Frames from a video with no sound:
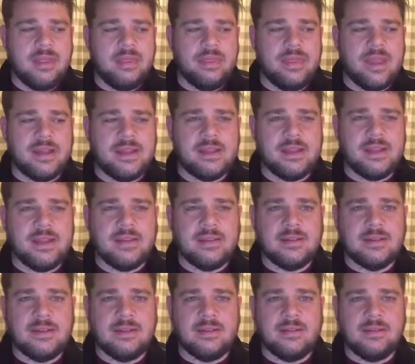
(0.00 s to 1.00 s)
they tend
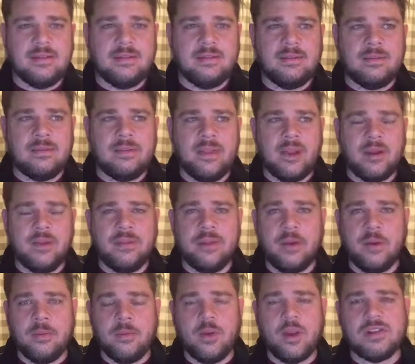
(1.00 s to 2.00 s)
to their
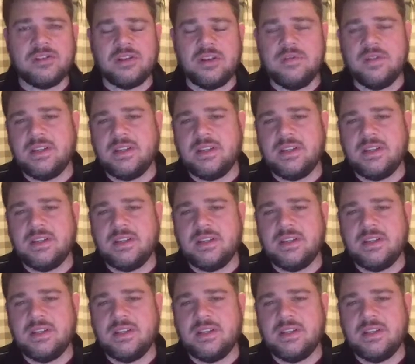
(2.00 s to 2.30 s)
impression of